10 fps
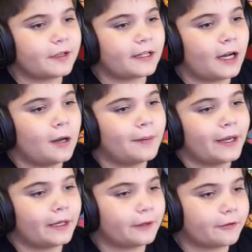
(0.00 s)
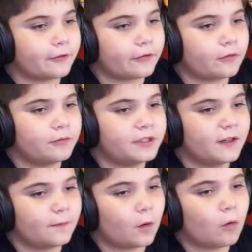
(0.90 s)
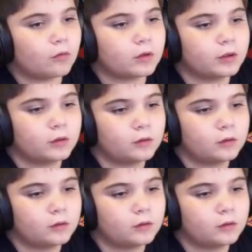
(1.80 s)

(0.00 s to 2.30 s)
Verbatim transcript: me of Cuphead because it's so difficult.